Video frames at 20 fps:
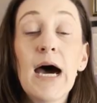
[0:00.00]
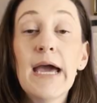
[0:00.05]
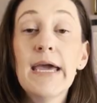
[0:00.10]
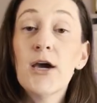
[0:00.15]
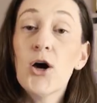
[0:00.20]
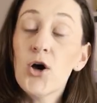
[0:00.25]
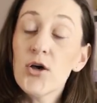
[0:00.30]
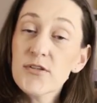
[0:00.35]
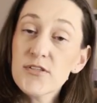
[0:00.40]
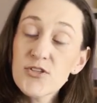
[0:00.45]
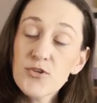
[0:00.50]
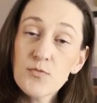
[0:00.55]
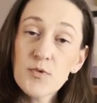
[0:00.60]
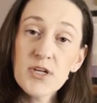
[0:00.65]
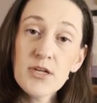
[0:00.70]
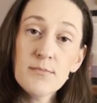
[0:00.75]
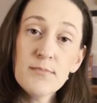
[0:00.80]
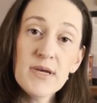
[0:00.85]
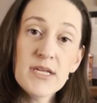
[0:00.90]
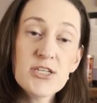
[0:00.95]
I also
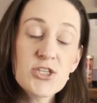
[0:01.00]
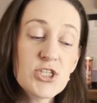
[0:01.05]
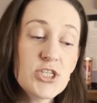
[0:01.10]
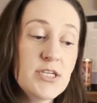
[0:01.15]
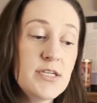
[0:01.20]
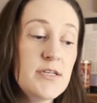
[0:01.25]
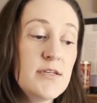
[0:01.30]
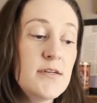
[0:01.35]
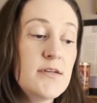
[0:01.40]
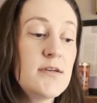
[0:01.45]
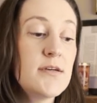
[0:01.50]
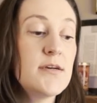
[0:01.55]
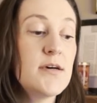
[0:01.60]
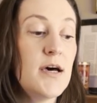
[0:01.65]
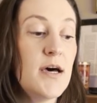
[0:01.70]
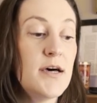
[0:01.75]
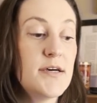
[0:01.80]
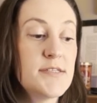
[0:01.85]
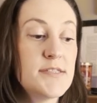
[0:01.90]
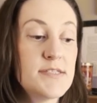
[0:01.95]
want to mention
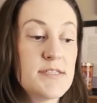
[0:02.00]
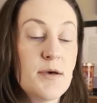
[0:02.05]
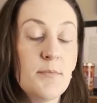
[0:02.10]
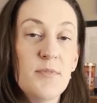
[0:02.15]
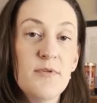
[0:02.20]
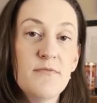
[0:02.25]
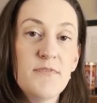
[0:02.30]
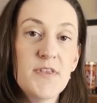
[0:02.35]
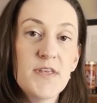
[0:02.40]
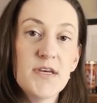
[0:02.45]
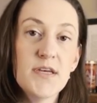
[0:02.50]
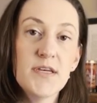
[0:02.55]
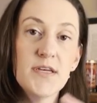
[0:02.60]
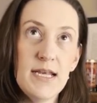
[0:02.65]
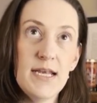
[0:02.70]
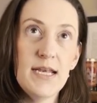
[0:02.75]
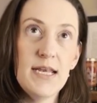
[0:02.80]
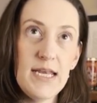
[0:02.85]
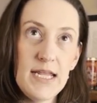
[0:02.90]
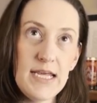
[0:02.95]
some of the
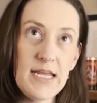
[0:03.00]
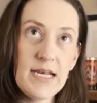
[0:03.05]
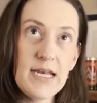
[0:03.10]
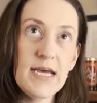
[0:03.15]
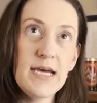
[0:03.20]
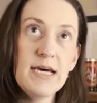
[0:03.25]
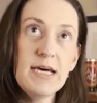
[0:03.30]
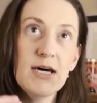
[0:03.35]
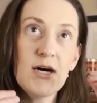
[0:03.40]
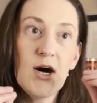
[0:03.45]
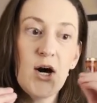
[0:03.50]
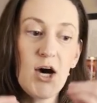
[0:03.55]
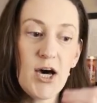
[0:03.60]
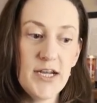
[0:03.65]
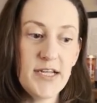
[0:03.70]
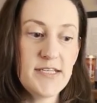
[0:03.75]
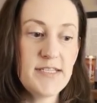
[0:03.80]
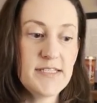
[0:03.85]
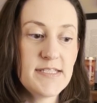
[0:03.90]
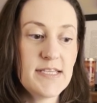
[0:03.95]
Nina
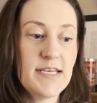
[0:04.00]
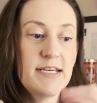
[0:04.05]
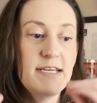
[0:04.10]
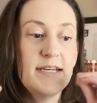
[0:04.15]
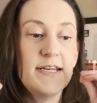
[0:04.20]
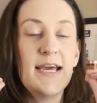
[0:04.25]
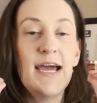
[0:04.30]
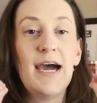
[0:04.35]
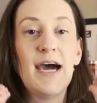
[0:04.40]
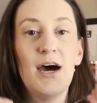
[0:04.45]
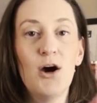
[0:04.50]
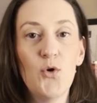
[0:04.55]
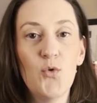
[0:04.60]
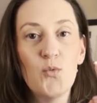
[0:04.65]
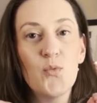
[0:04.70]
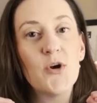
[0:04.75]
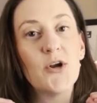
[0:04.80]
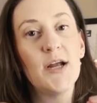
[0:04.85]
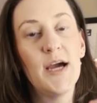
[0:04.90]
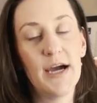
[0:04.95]
Ottison
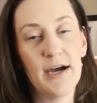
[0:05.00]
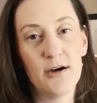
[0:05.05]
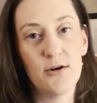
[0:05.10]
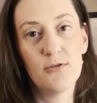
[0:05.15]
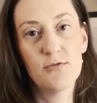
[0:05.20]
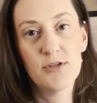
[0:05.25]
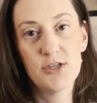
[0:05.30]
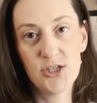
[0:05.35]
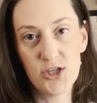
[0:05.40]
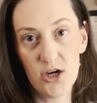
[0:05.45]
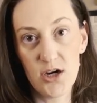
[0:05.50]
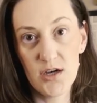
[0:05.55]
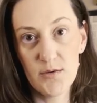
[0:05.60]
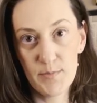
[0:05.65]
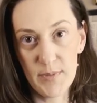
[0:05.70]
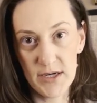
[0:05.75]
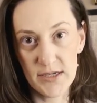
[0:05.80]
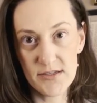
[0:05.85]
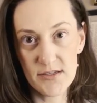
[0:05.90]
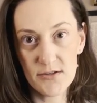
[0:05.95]
Outward Hound
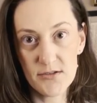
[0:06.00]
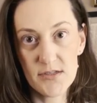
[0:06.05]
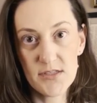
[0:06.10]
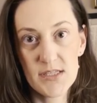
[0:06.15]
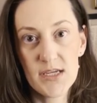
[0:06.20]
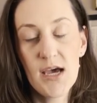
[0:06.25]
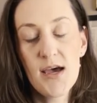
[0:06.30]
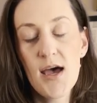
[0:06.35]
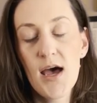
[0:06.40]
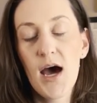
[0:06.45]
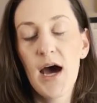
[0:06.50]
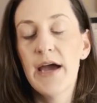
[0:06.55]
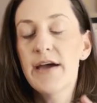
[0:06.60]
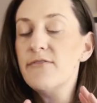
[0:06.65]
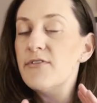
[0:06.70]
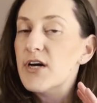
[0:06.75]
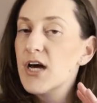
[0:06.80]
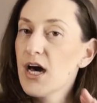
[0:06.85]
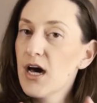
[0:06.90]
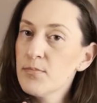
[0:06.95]
dog puzzles. I
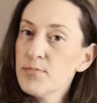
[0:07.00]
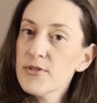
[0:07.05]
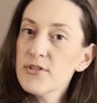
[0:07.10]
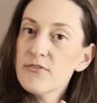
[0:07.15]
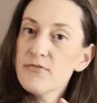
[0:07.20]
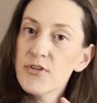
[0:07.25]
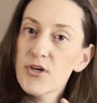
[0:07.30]
have a couple of